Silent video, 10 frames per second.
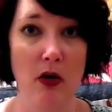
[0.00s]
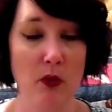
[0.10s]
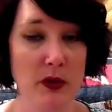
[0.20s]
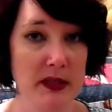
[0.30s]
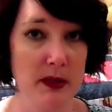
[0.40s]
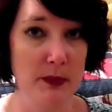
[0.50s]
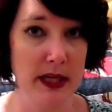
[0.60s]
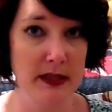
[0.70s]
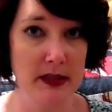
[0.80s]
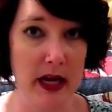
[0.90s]
always the
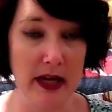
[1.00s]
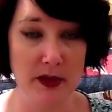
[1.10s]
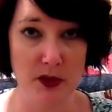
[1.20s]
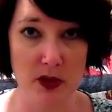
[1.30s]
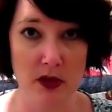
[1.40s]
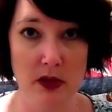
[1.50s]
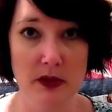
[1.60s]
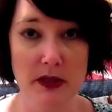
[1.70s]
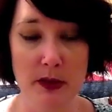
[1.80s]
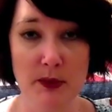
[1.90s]
best answer.
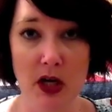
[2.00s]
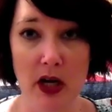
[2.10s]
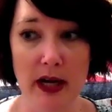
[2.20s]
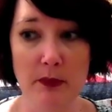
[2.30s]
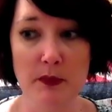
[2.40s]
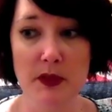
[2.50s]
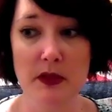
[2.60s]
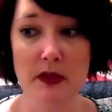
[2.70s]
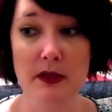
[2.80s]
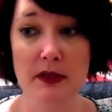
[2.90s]

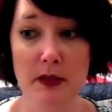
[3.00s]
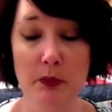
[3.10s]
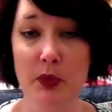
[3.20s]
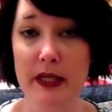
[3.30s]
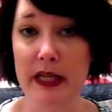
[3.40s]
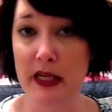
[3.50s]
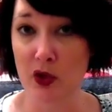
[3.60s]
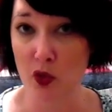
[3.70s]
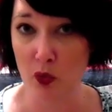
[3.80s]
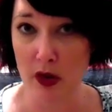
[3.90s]
Sometimes simply
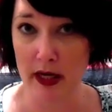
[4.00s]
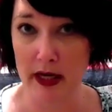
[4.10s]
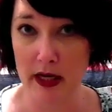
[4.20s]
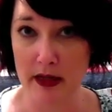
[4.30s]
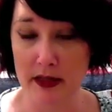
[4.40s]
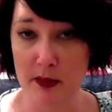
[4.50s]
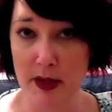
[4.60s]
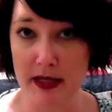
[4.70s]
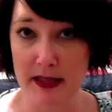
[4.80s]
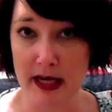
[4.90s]
ignoring is the
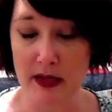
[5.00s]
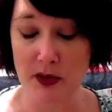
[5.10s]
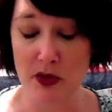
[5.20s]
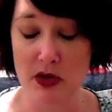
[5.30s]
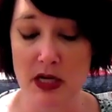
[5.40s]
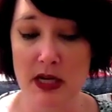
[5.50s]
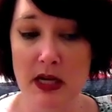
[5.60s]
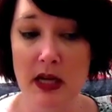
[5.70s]
best answer.